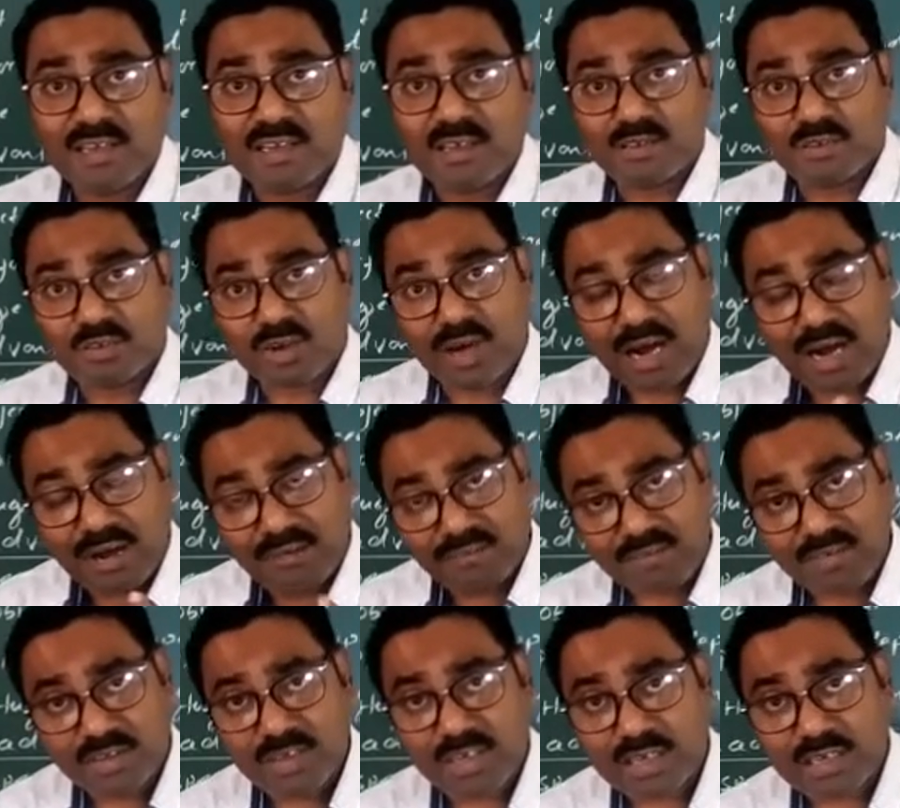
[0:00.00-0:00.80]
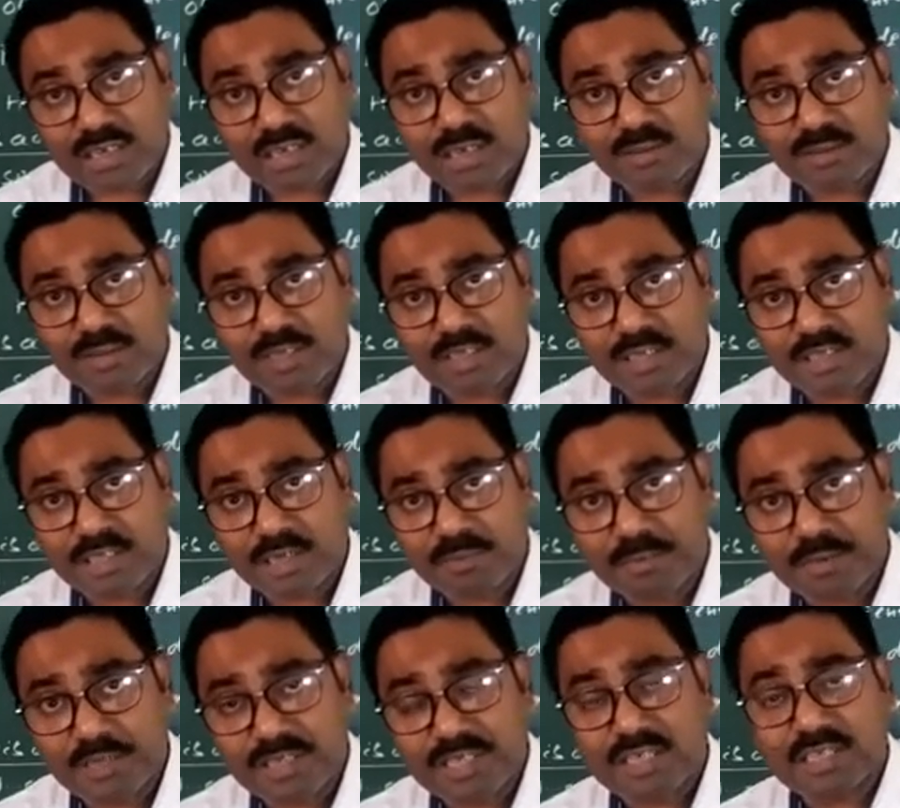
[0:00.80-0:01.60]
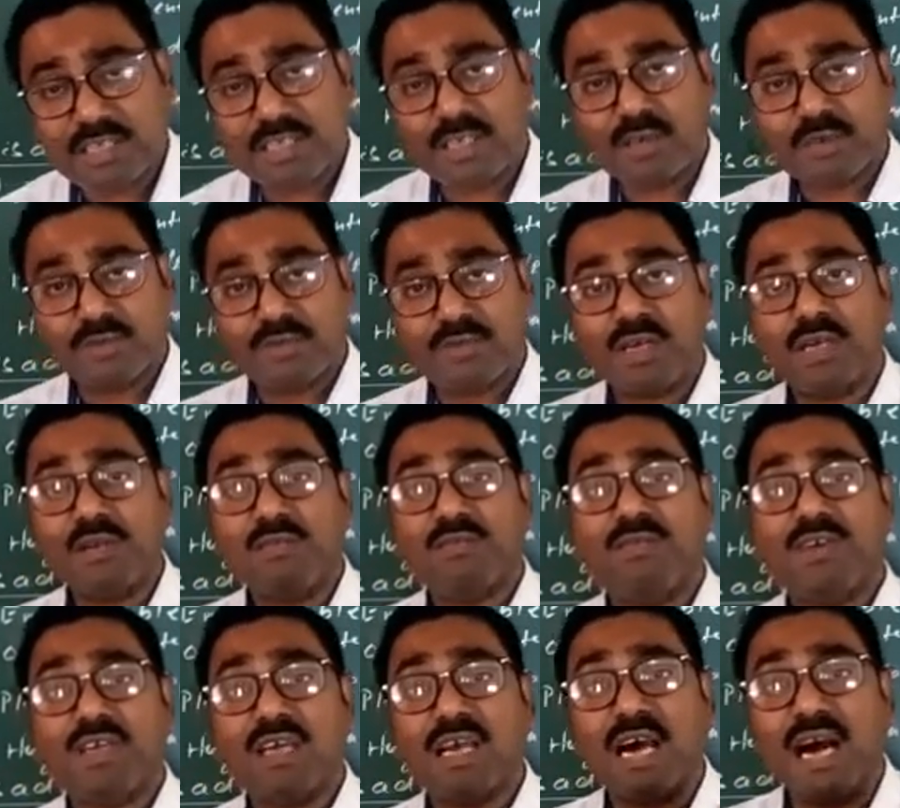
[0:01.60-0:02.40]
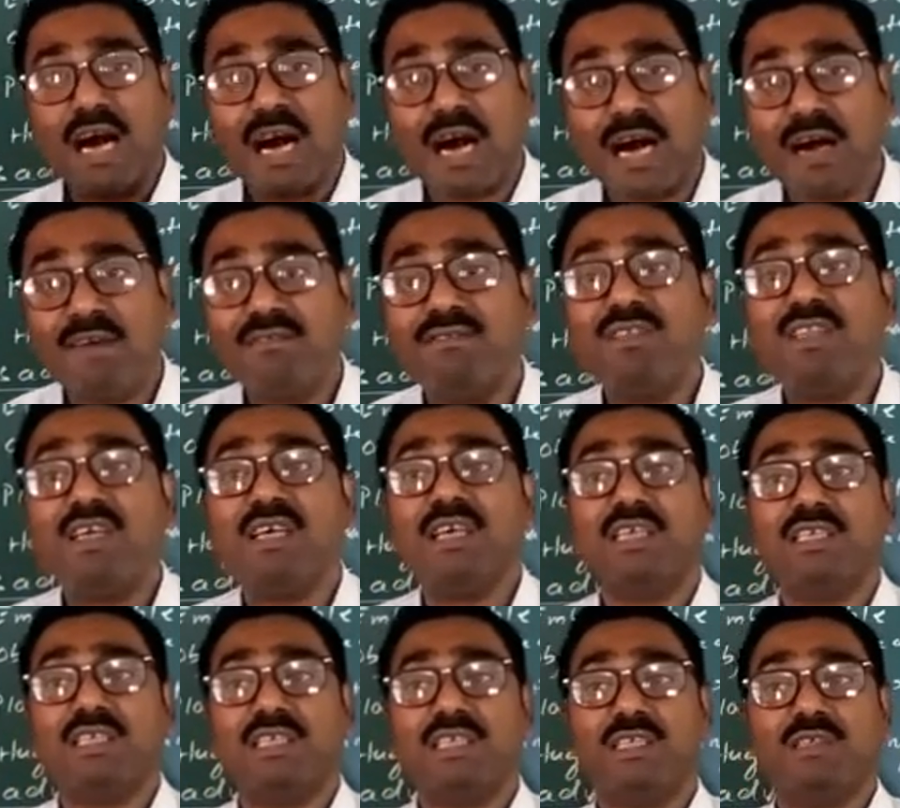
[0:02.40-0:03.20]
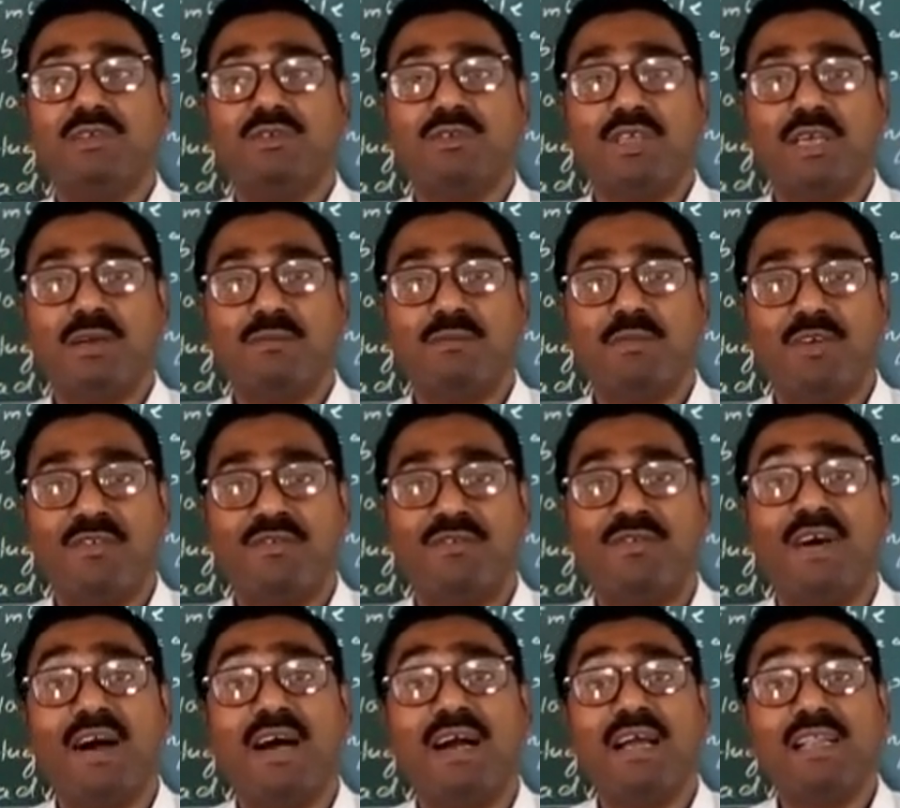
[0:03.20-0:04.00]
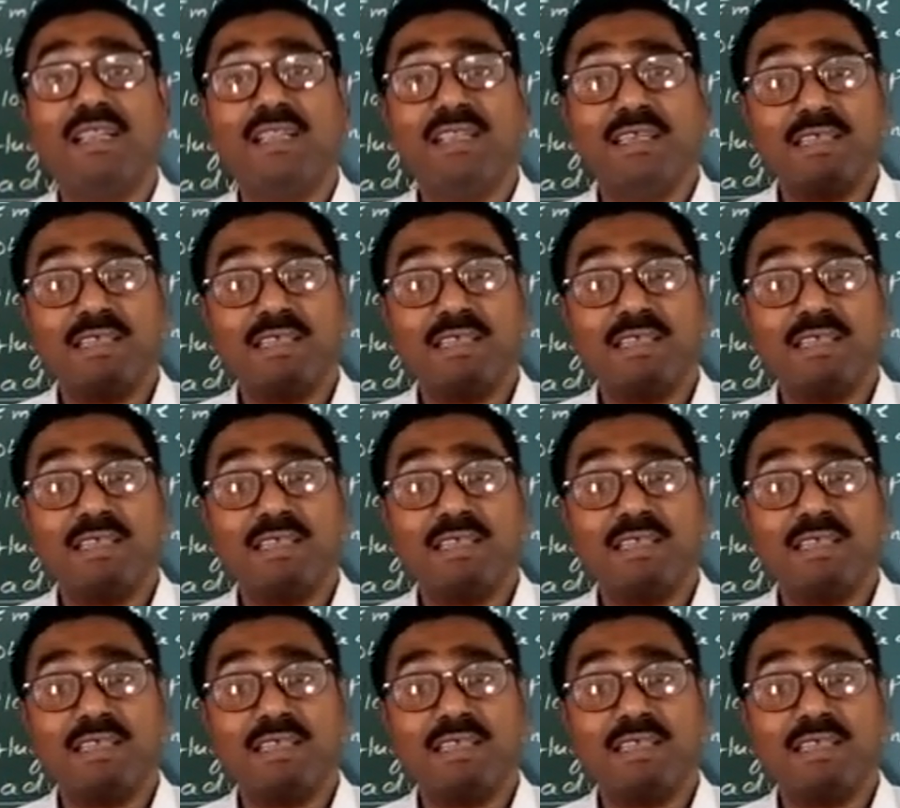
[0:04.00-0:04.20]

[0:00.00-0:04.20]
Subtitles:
So after interpretation, when we have the executable file,